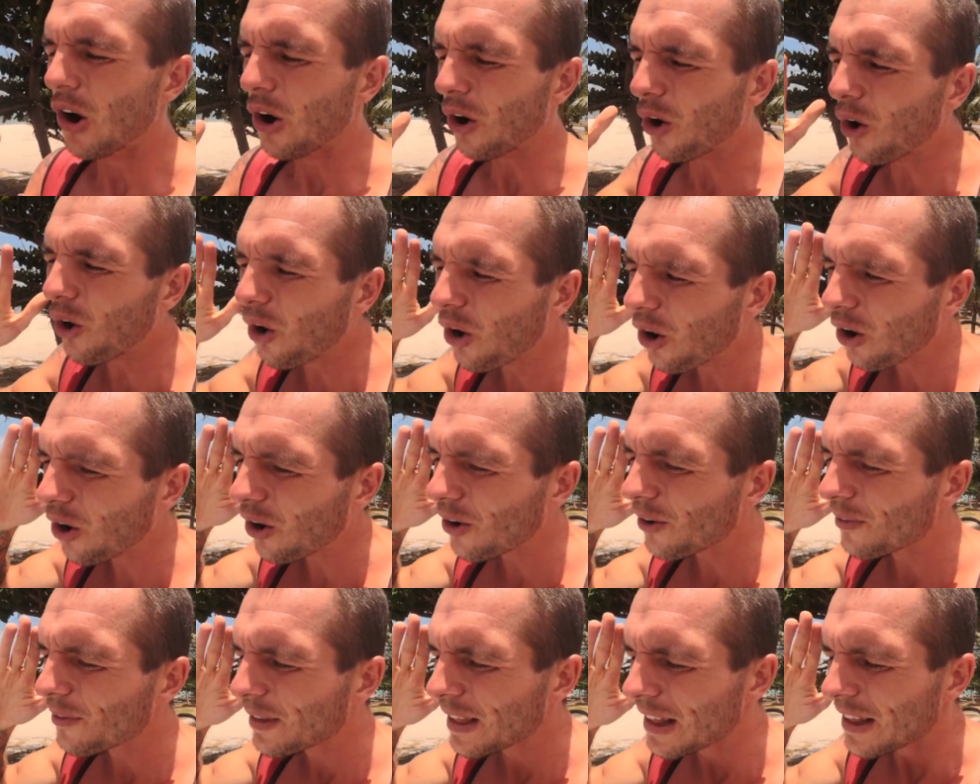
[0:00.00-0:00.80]

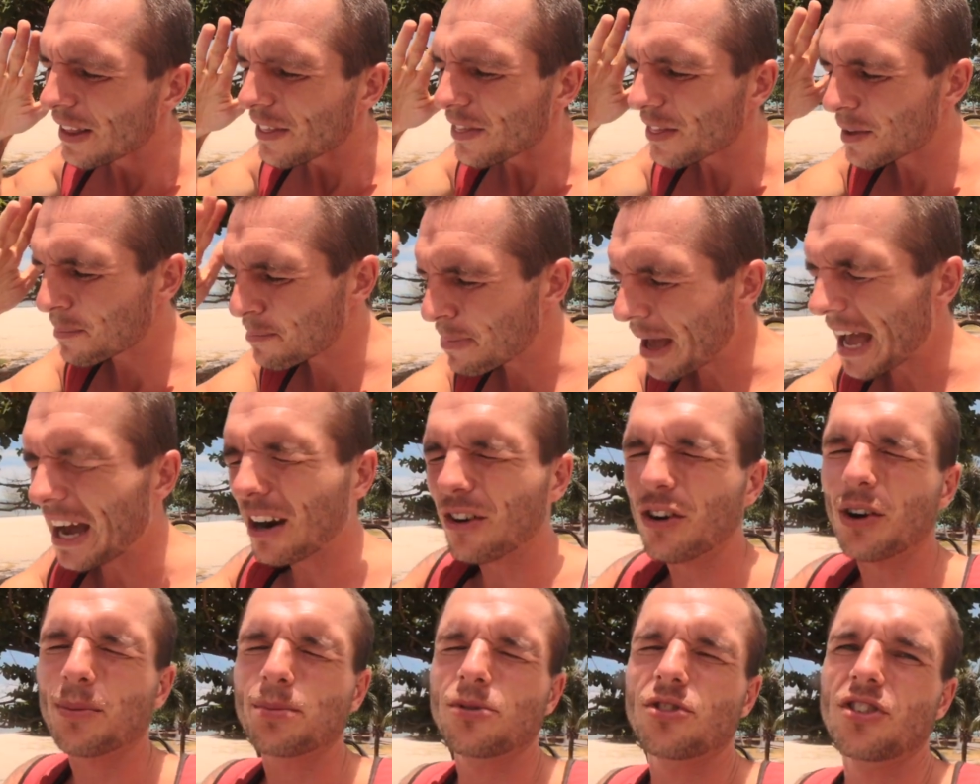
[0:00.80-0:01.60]
or the
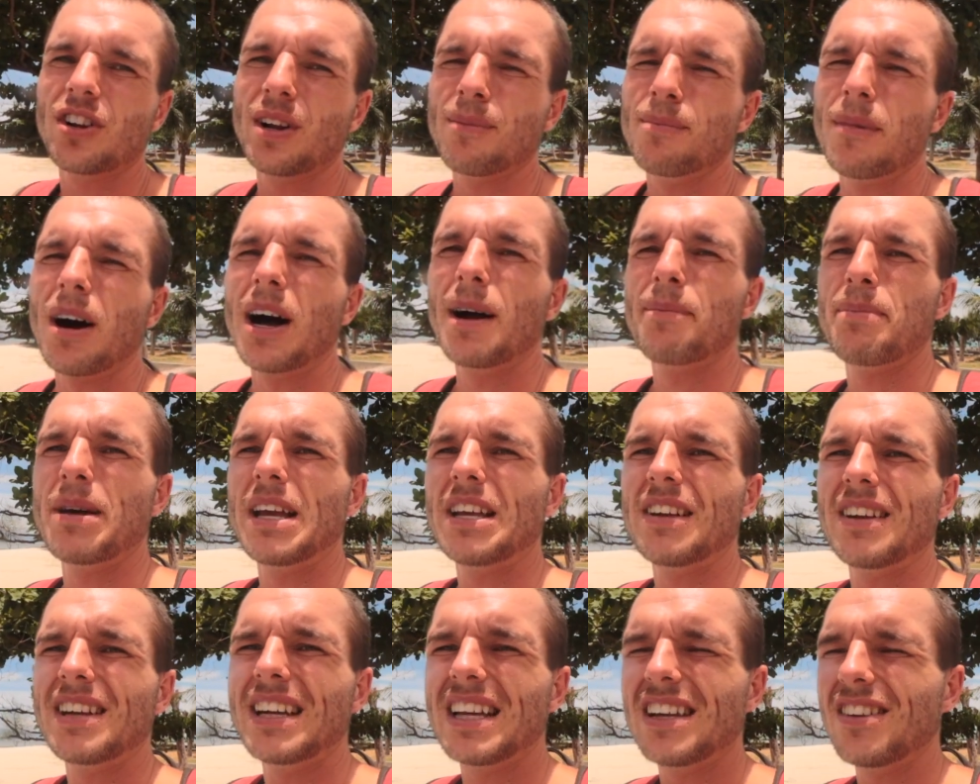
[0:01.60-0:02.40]
better option, in my
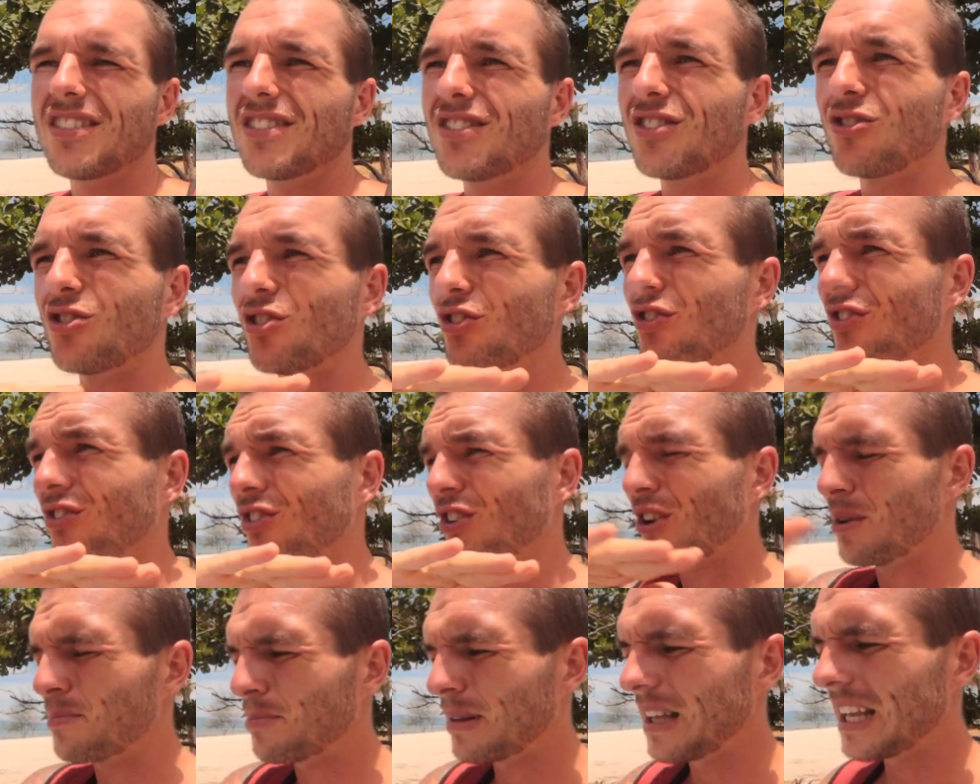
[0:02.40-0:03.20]
opinion, is just
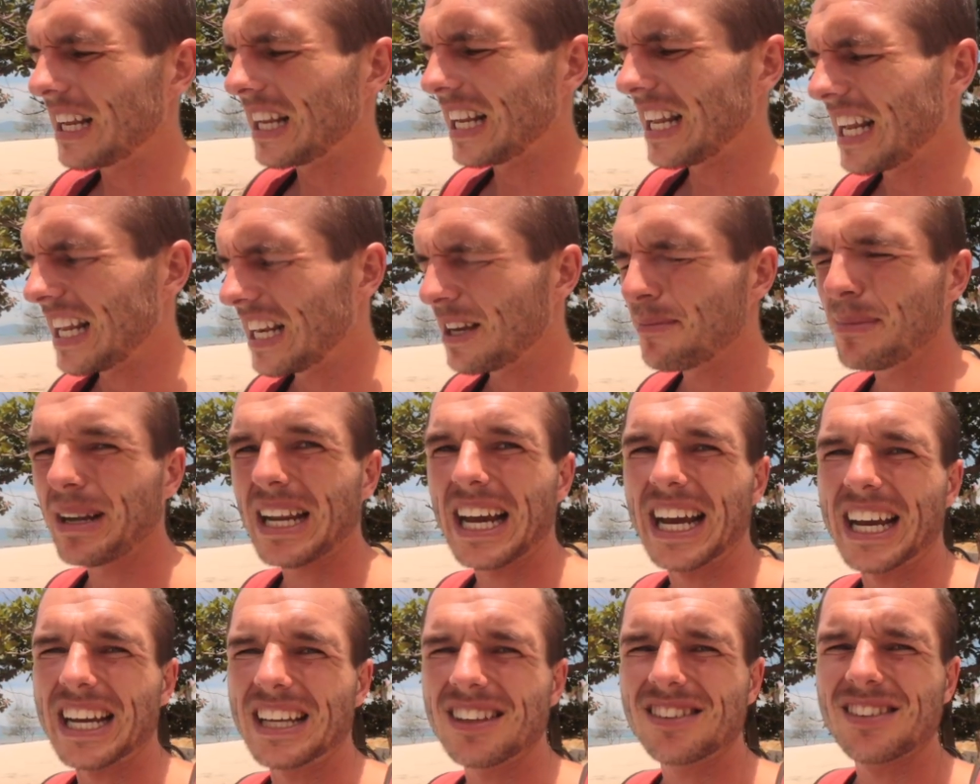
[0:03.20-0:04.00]
to completely
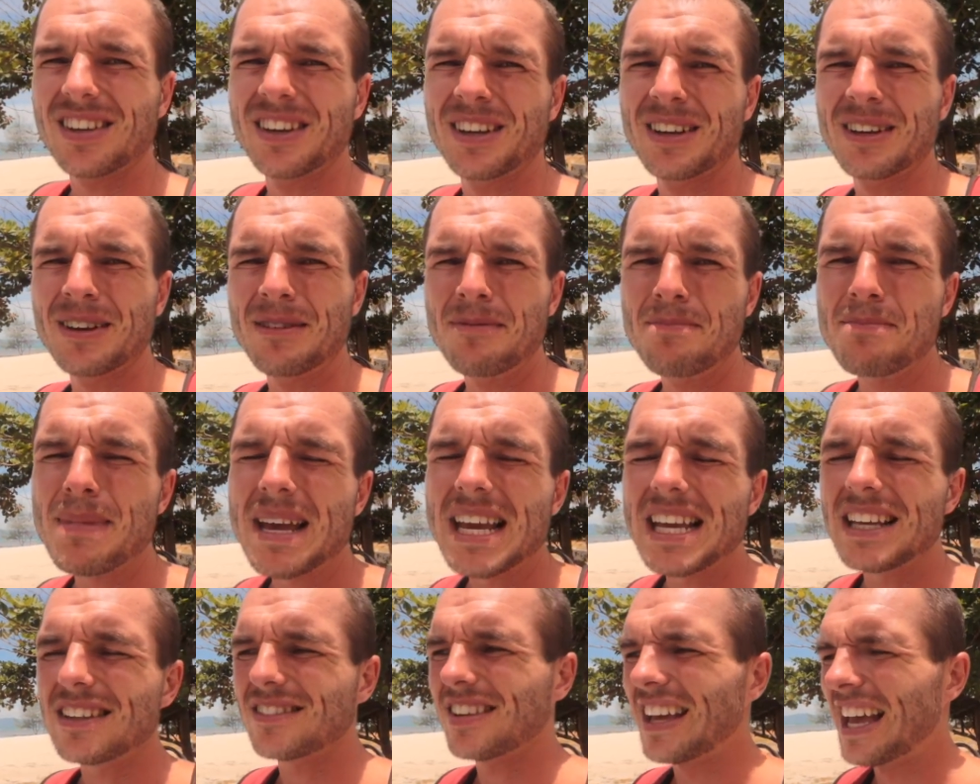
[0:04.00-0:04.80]
eliminate
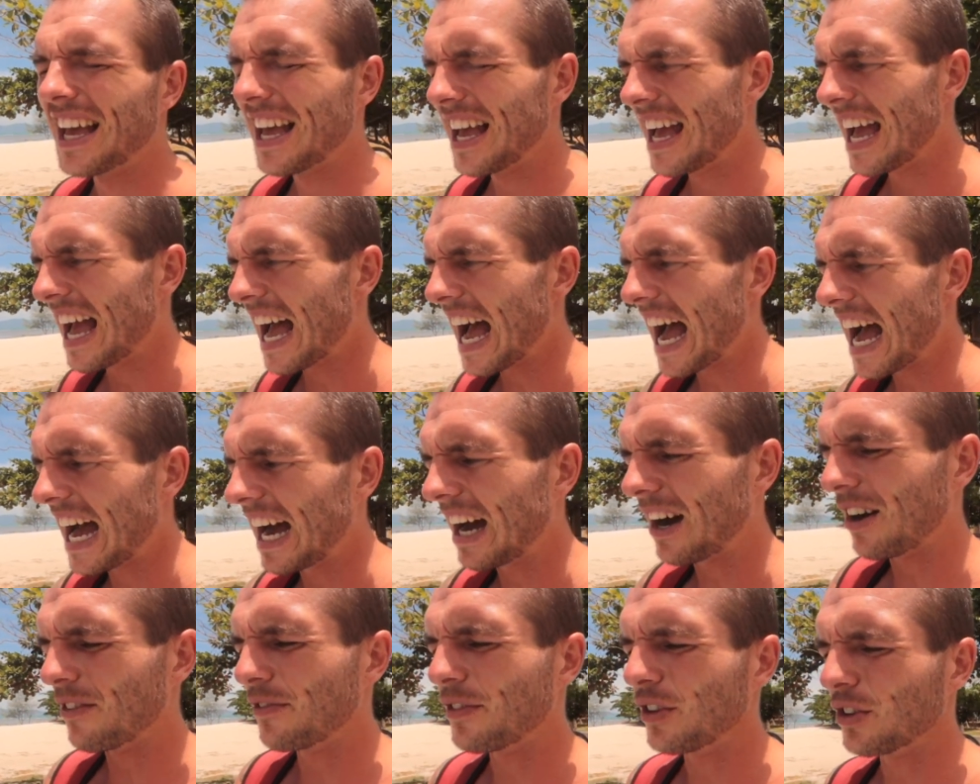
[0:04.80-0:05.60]
meat
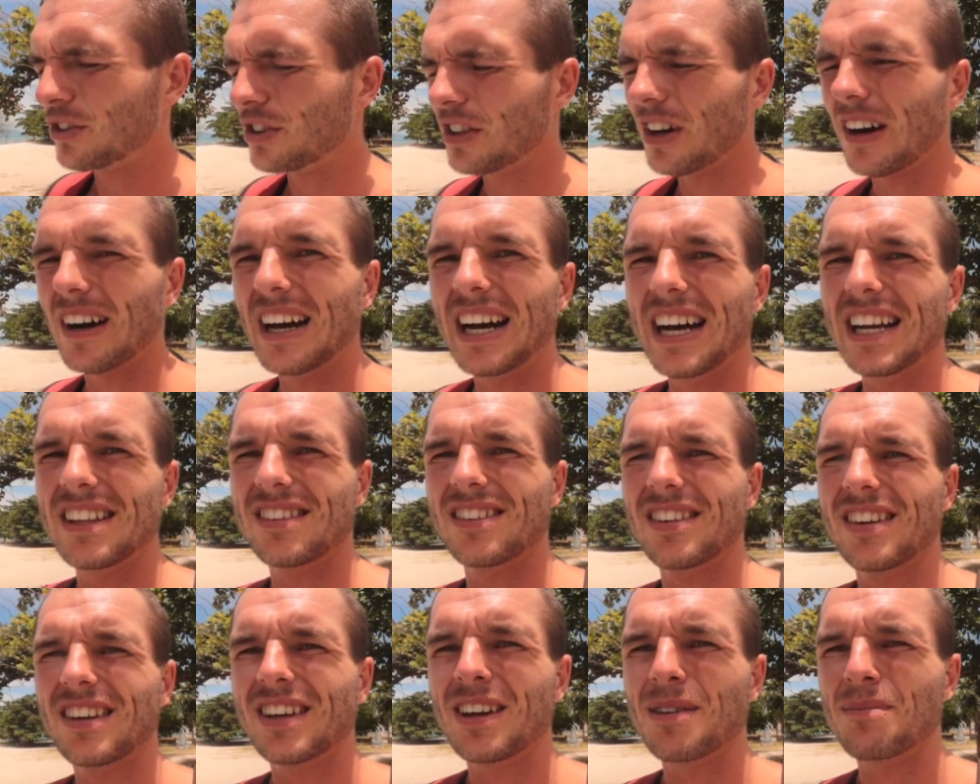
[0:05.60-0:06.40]
out of your
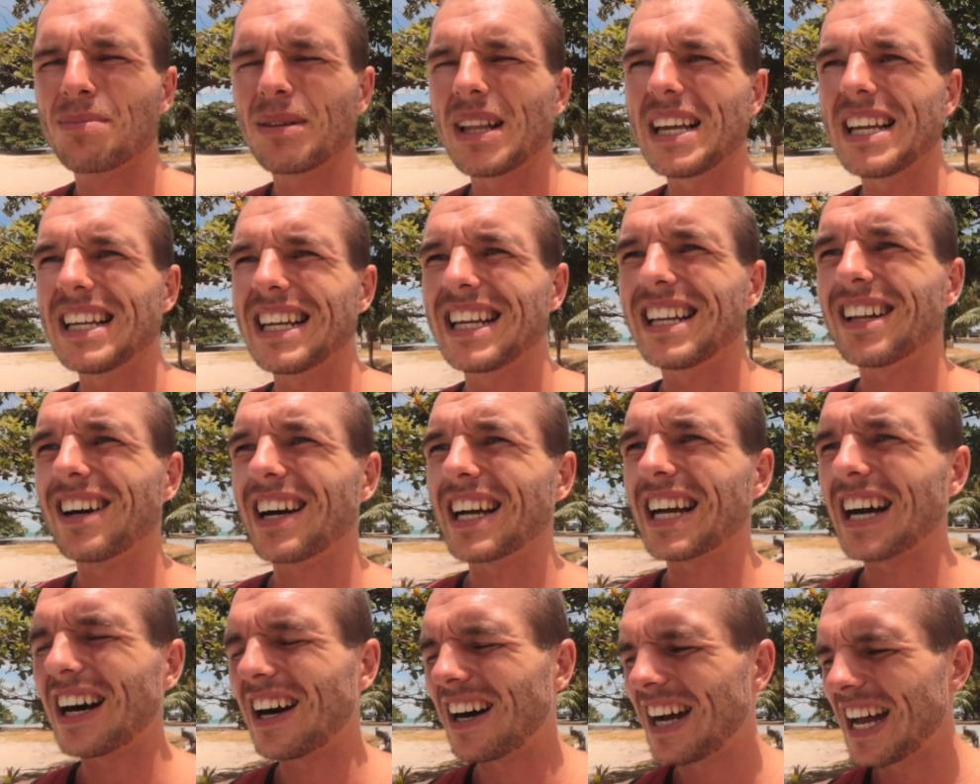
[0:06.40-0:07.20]
diet completely,
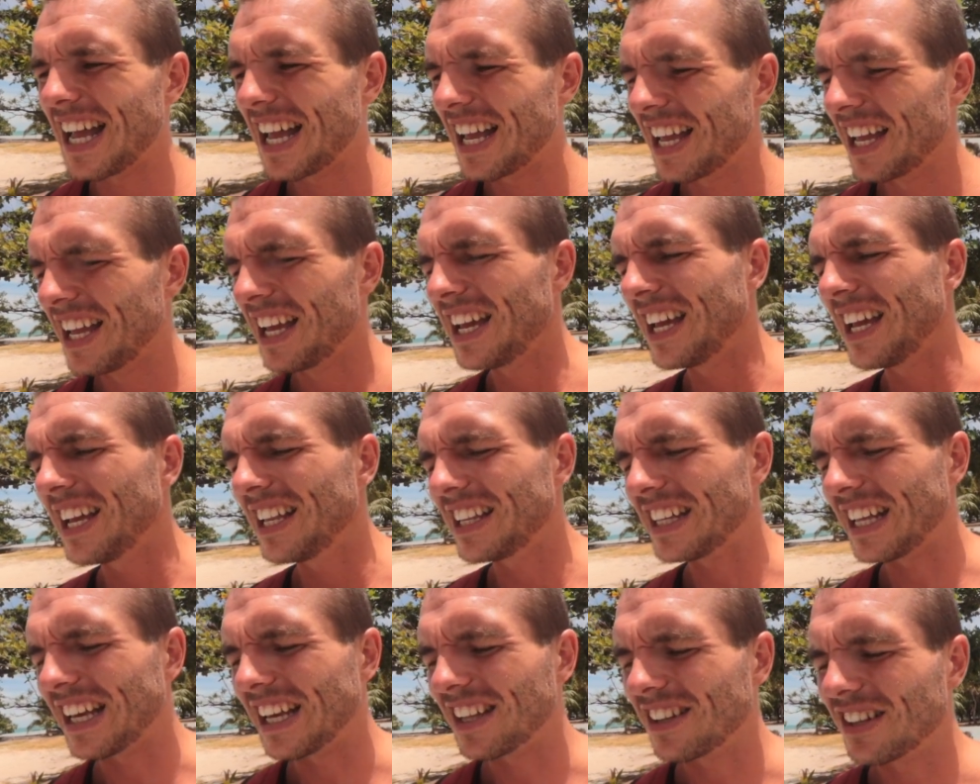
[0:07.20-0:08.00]
like I
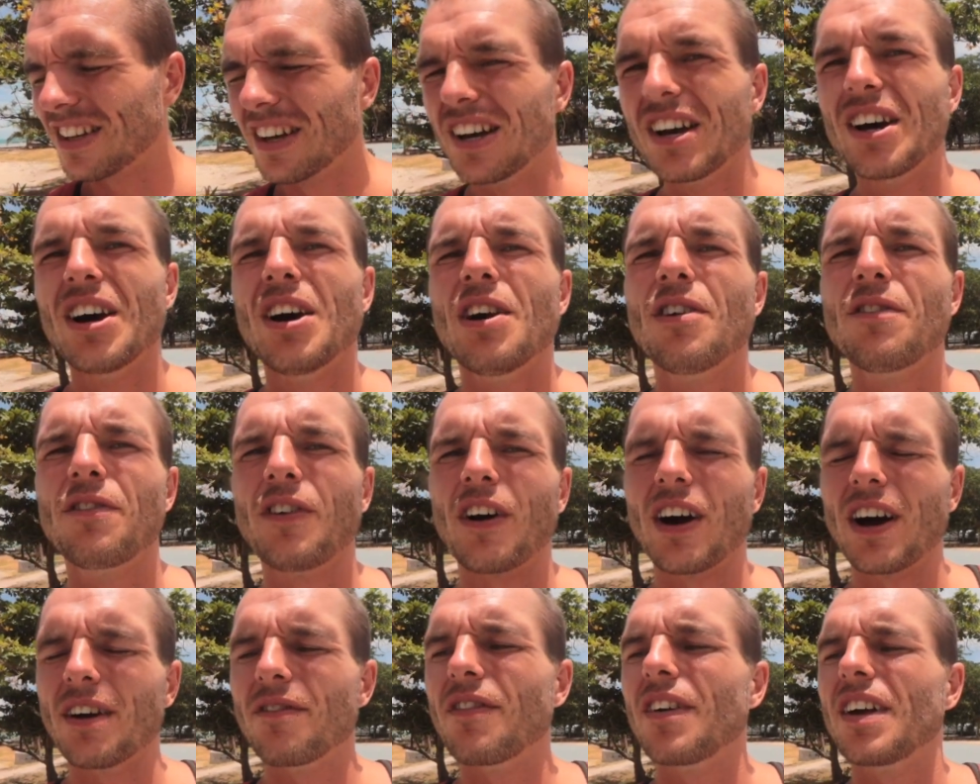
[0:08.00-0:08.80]
did
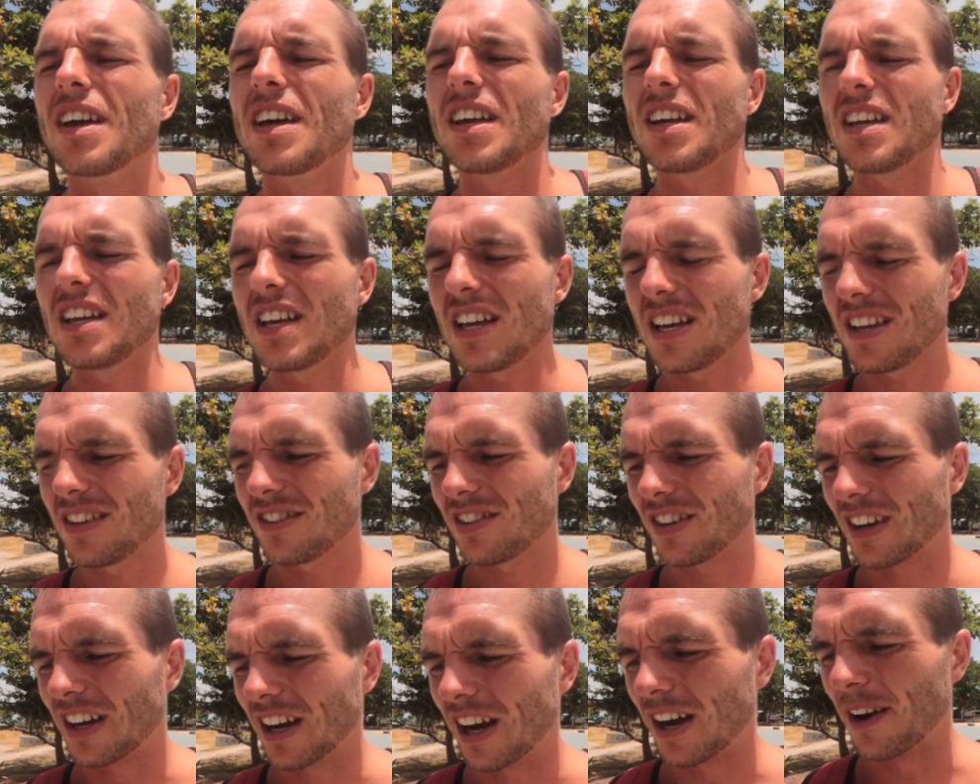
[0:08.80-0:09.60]
5 years
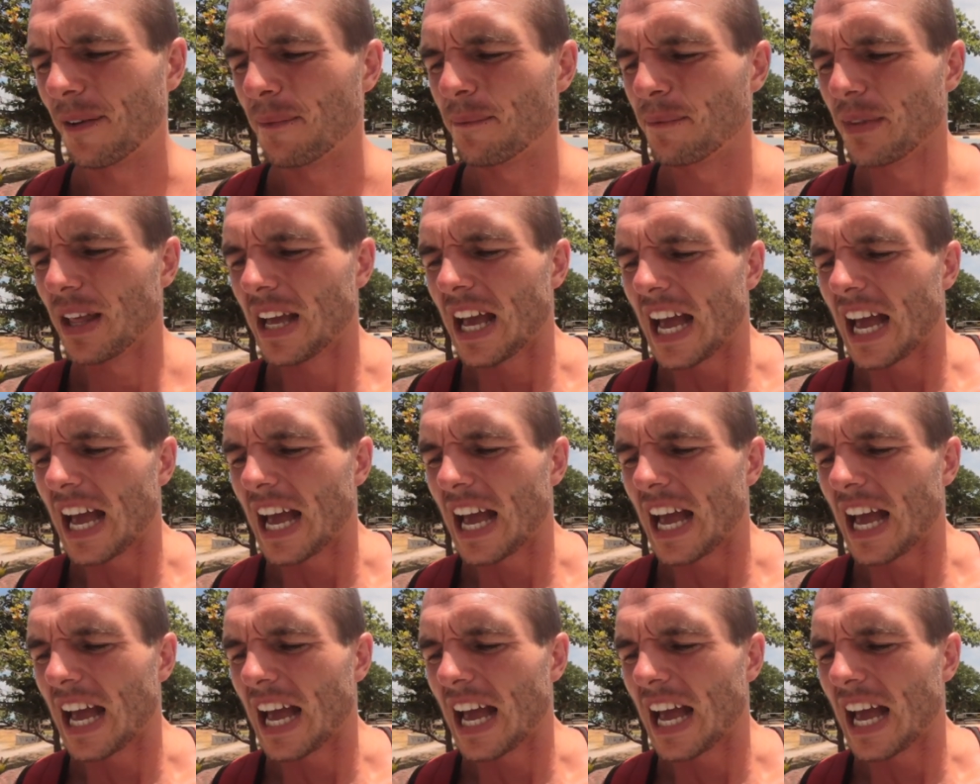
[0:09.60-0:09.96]
ago.